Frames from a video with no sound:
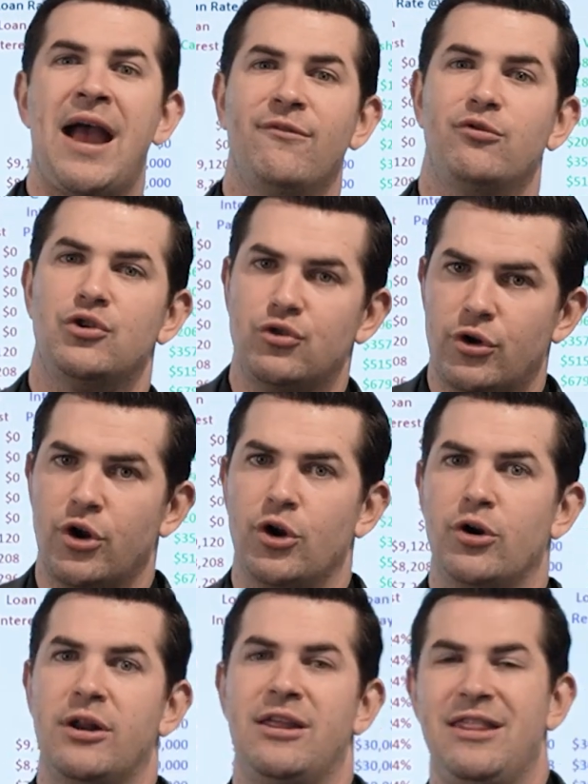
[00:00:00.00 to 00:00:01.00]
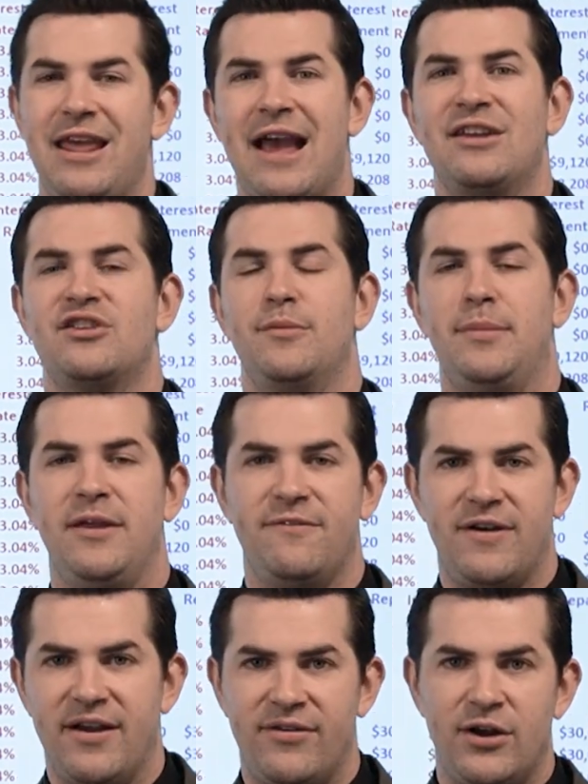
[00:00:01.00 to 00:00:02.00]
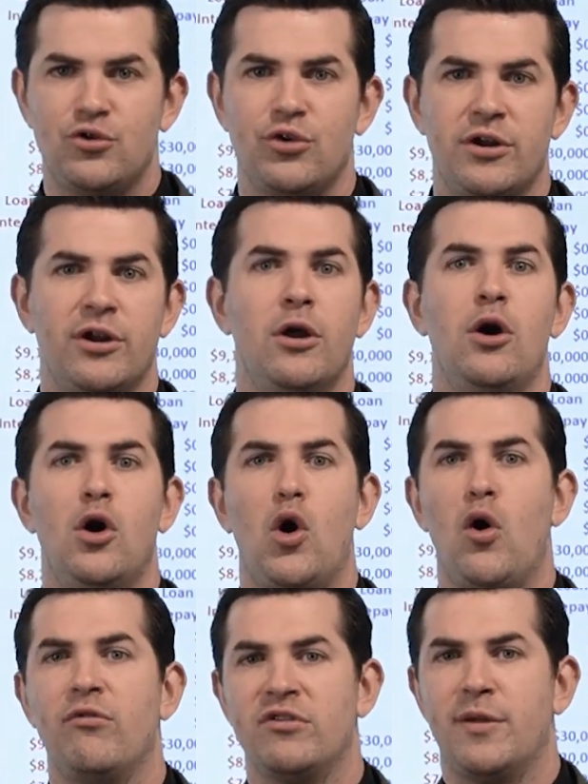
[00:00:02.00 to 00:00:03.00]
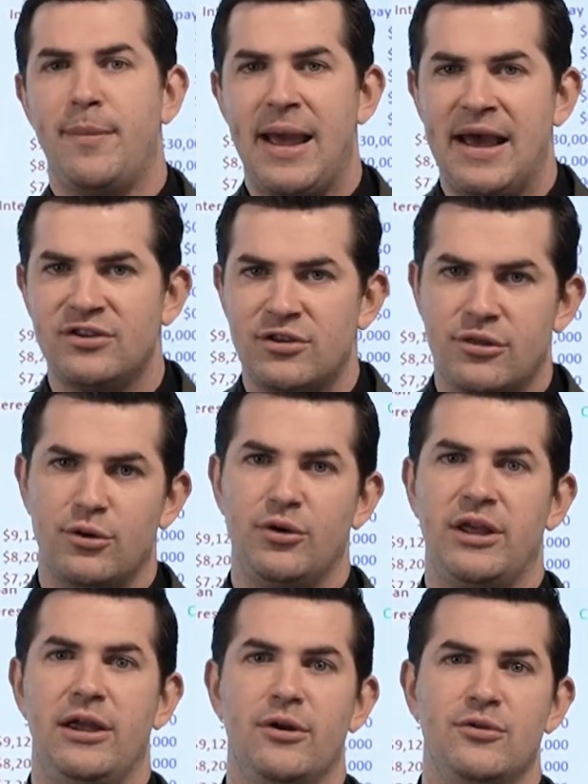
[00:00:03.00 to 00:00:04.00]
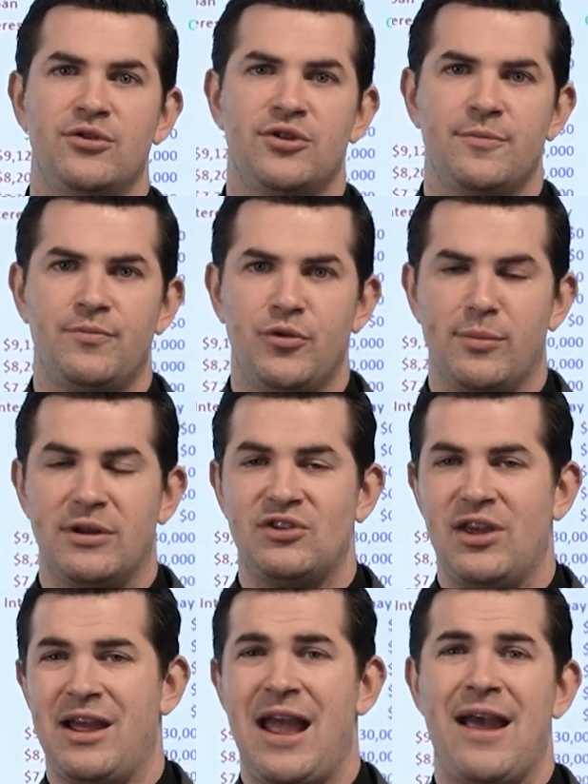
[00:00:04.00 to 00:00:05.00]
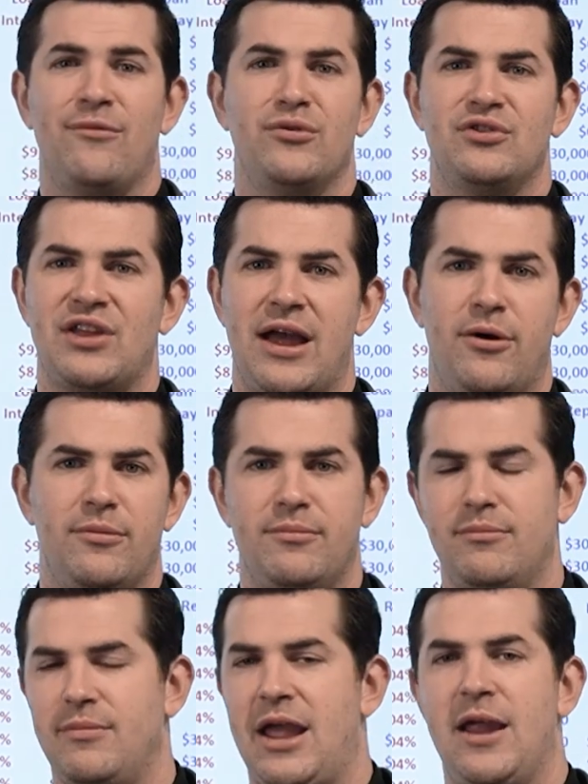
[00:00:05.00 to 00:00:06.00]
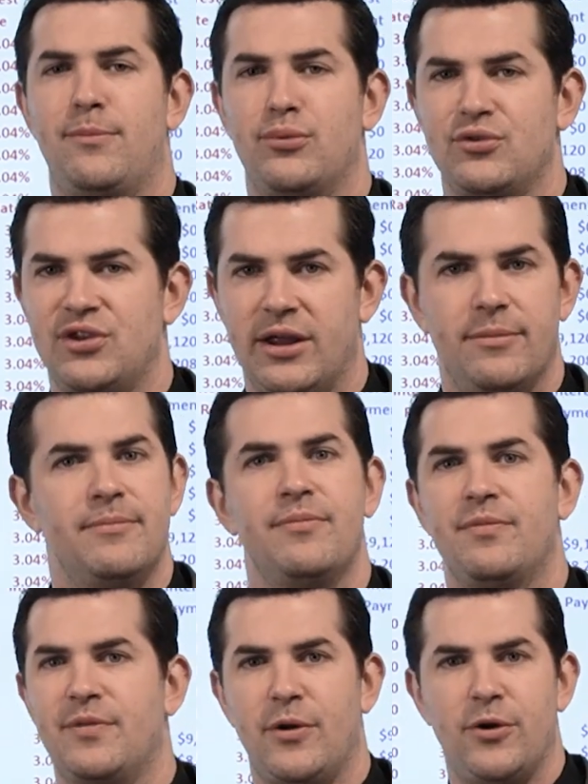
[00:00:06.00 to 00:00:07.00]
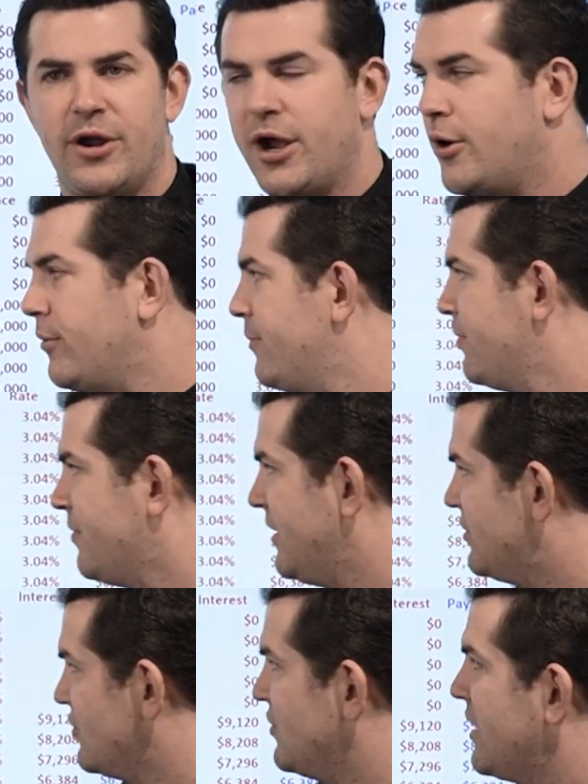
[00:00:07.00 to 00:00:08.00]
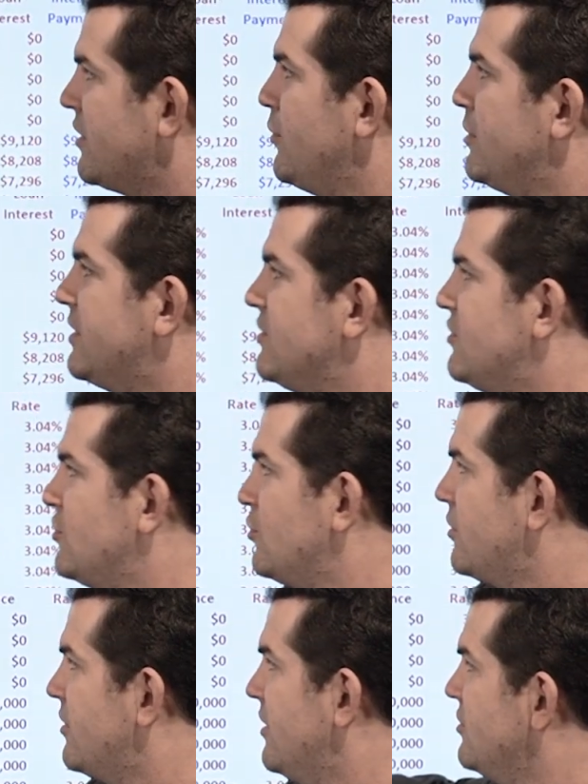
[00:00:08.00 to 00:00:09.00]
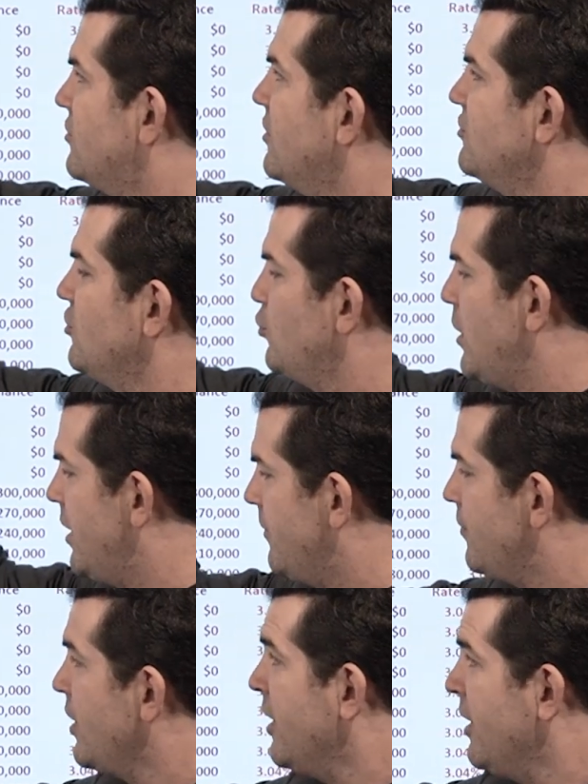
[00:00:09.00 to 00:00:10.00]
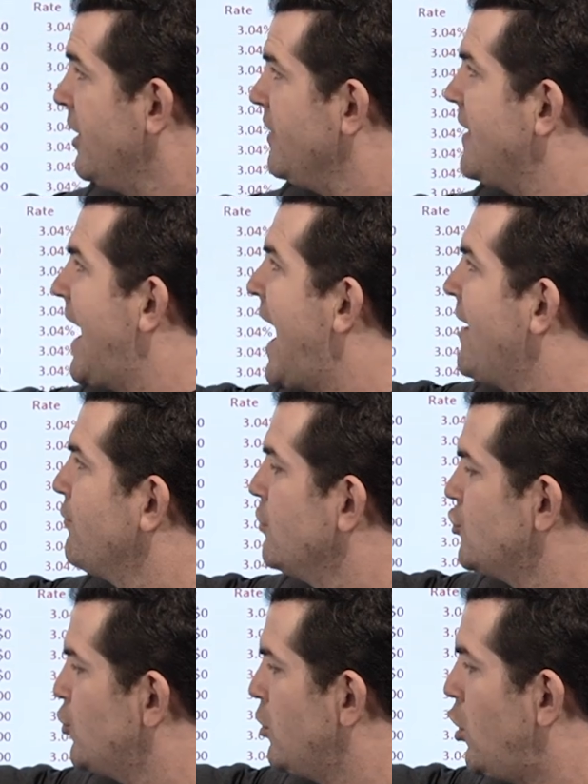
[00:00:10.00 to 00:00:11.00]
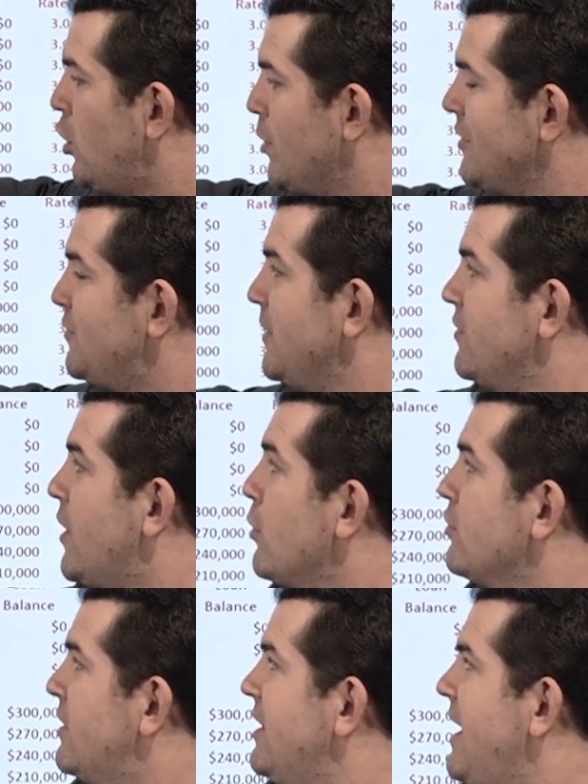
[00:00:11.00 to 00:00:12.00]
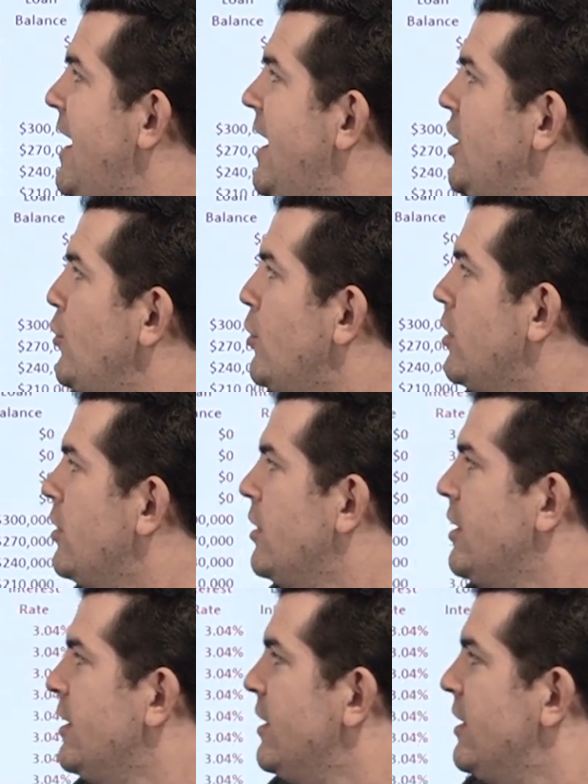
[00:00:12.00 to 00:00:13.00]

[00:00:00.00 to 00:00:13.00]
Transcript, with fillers: average return in the S&P 500 over the past 30 years? You might say I averaged out 8%. There you go. That's exactly what this is. This does as well. The average will always be lower than the annual